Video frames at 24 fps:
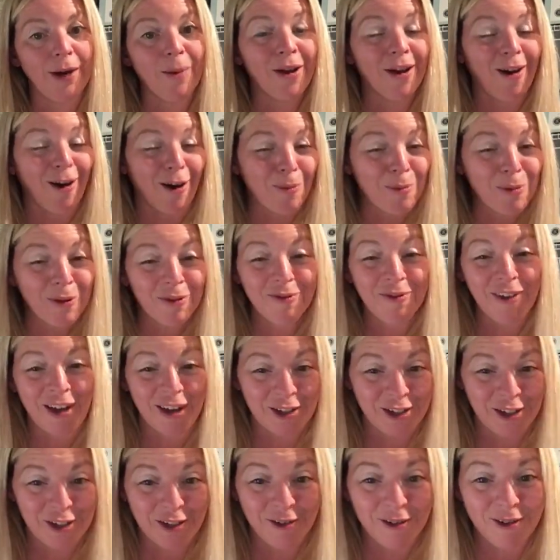We are
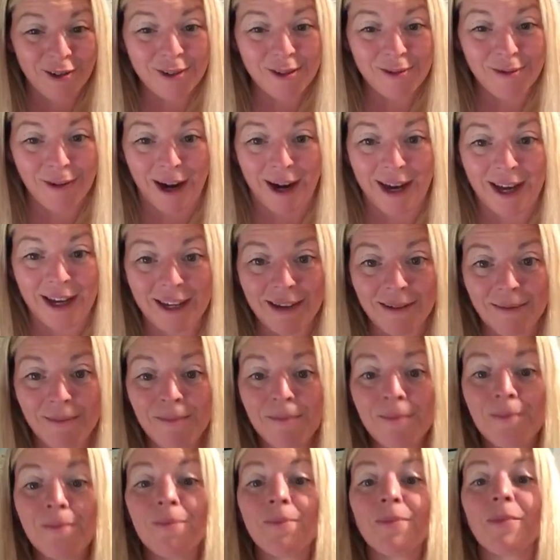professionals, right?
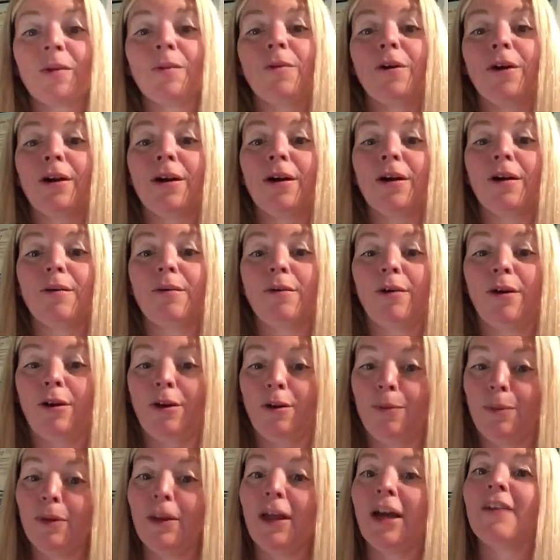We're
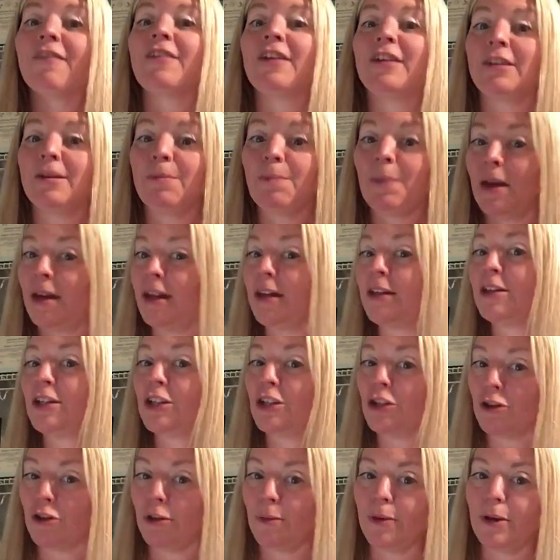Herbalife independent
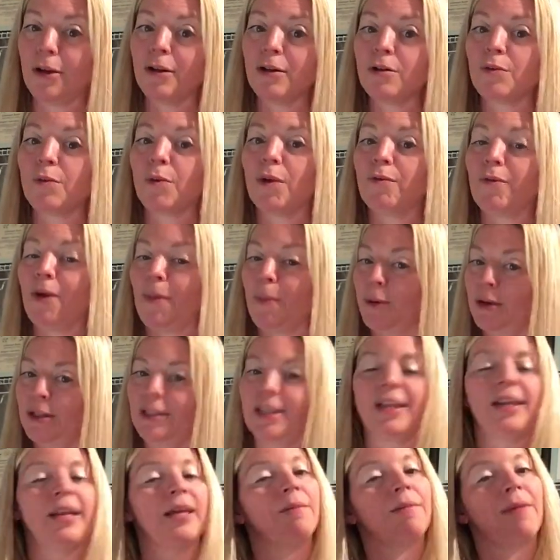distributors. We're
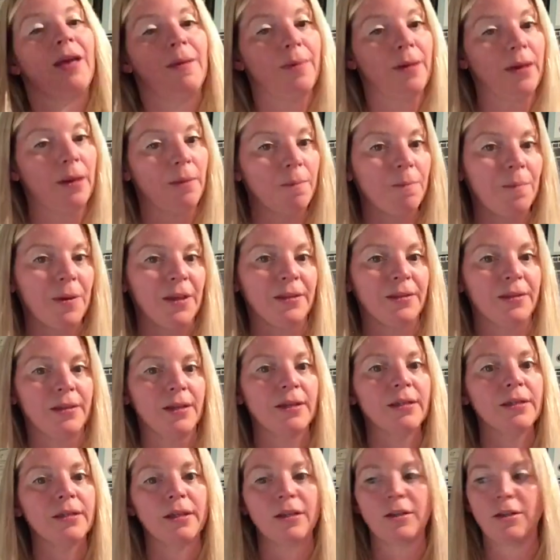representing maybe a
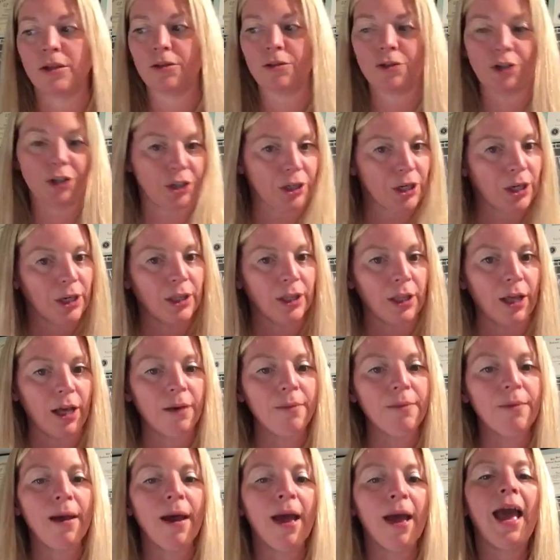business, a nutrition club,
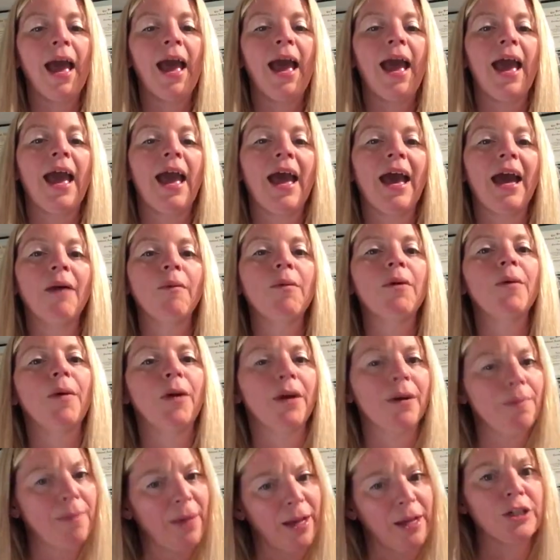and we want
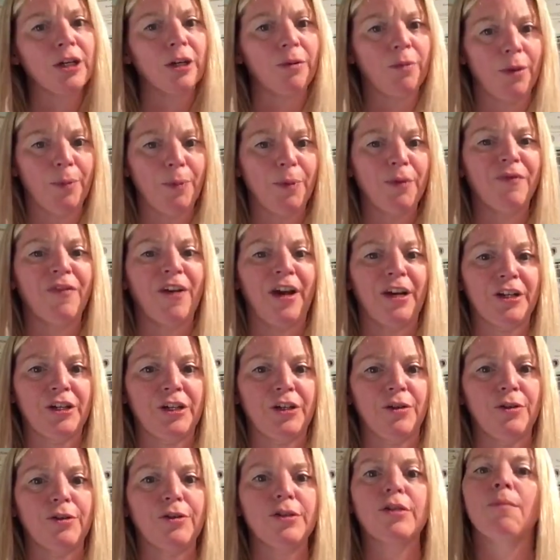to make sure we're
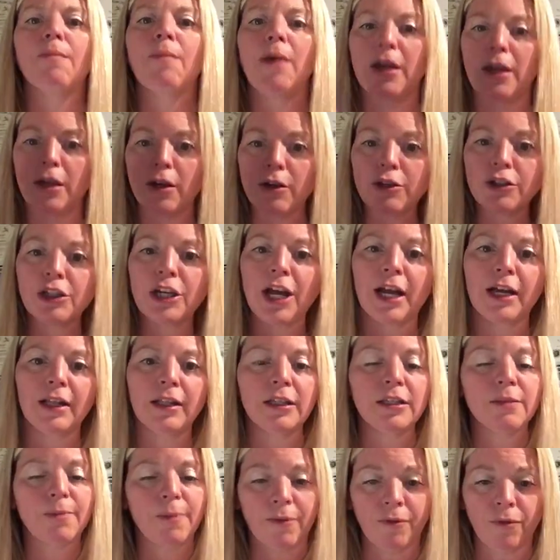professional. So make your
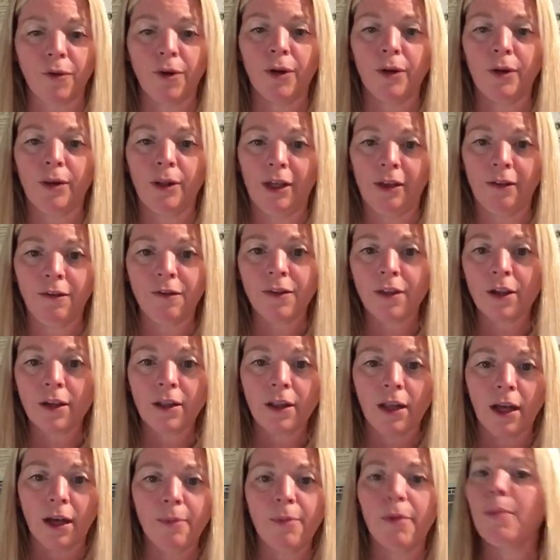checklist before you leave the
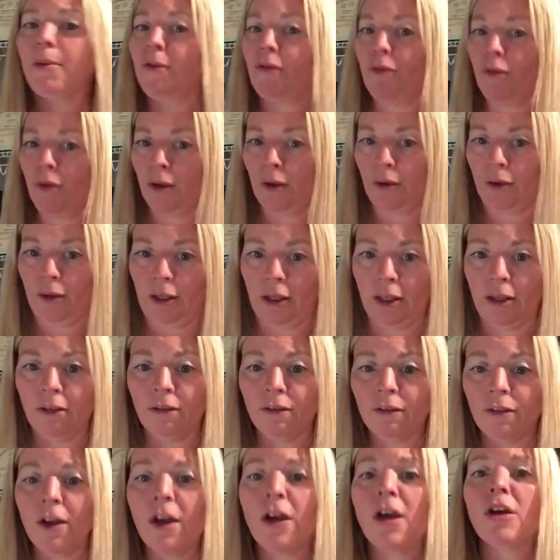club or before you
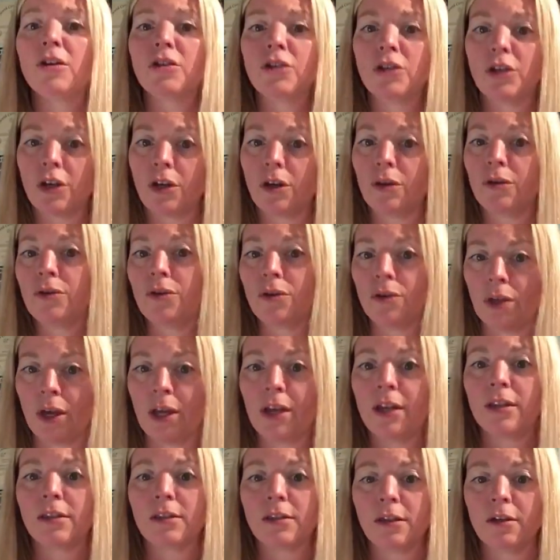leave to go do that
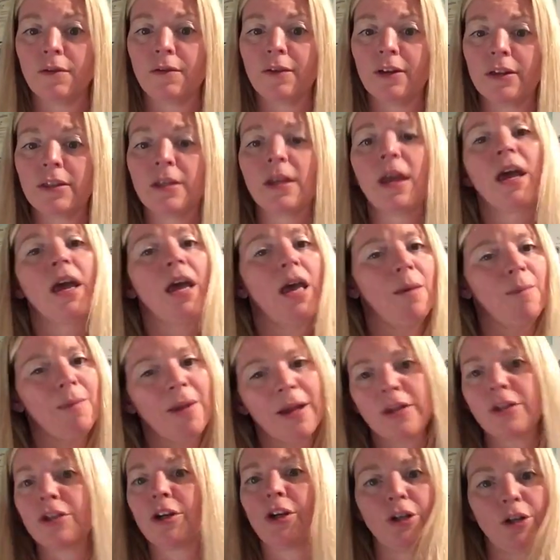in-service, and
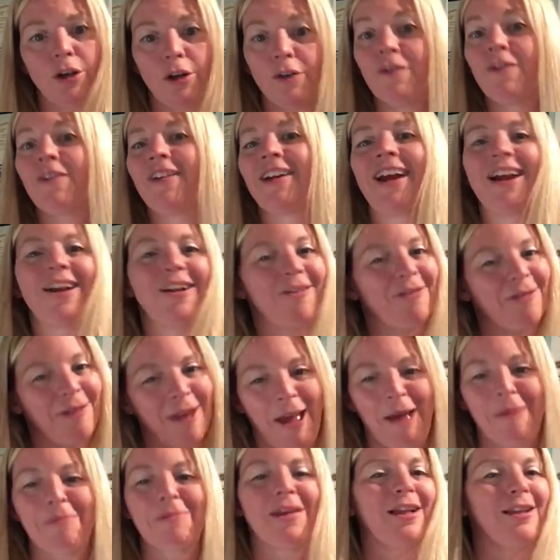make sure you don't forget your
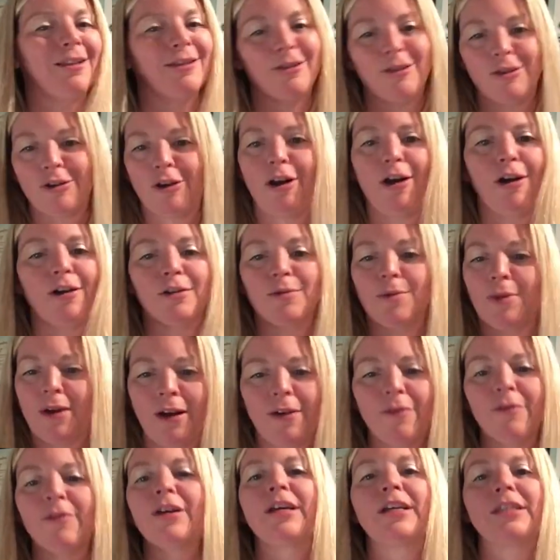napkins, straws,
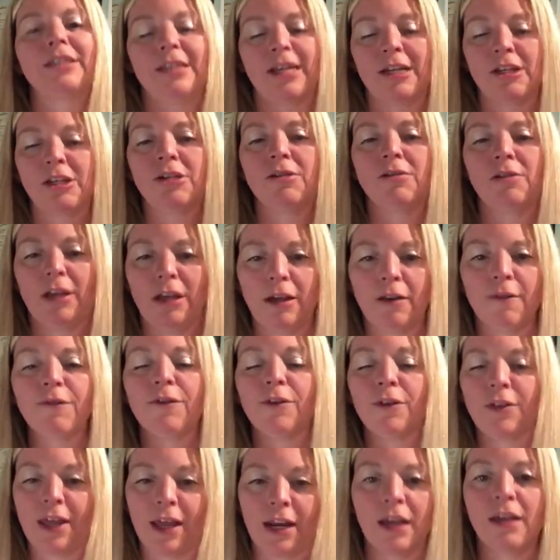whatever it is that you need
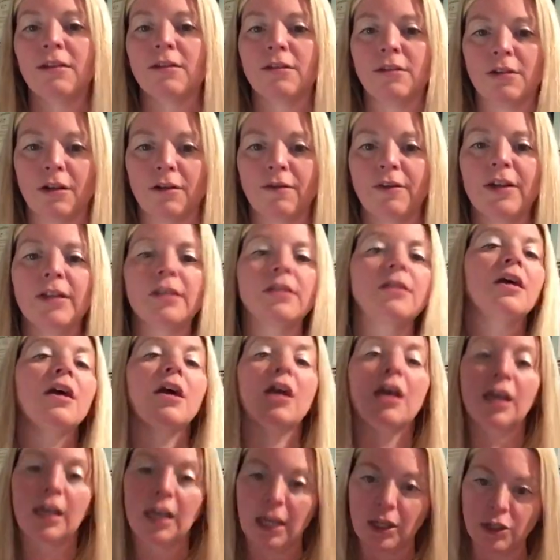for that in-service.
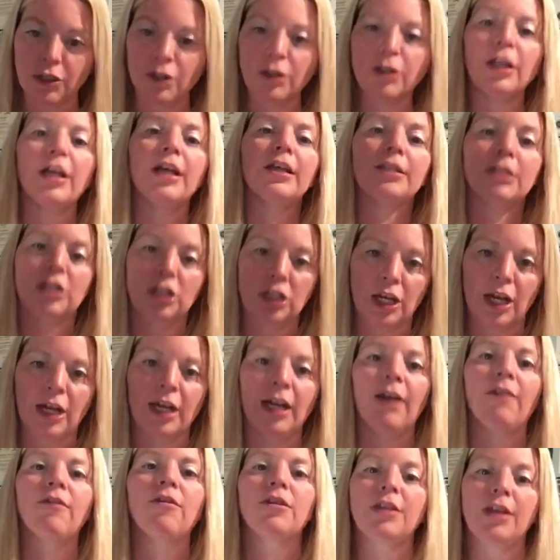Get your list, check
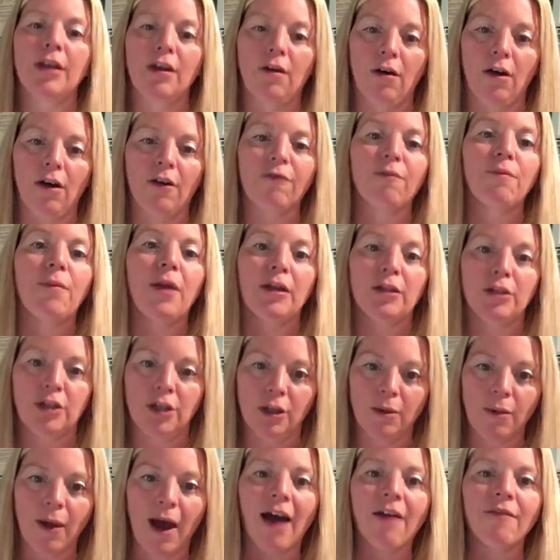everything off, make sure
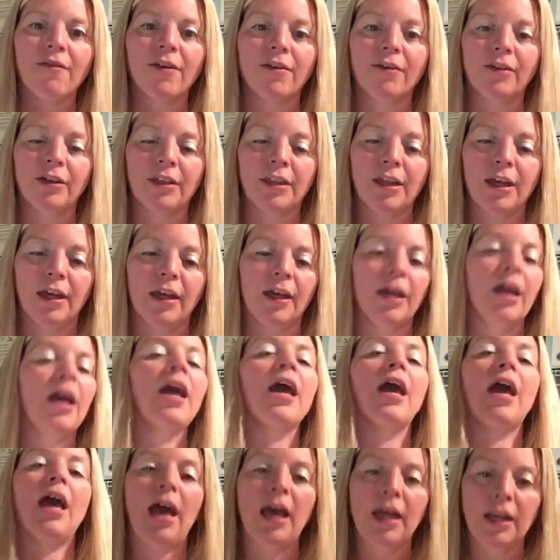you have everything,
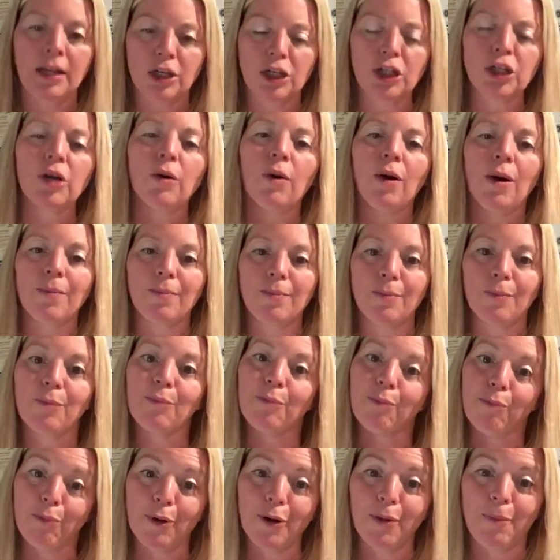and show up
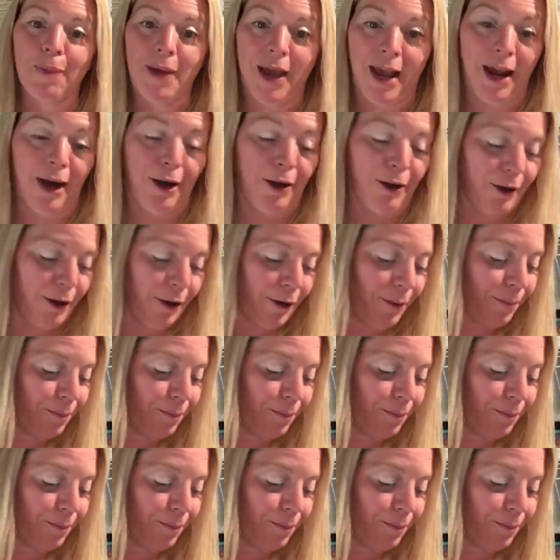prepared.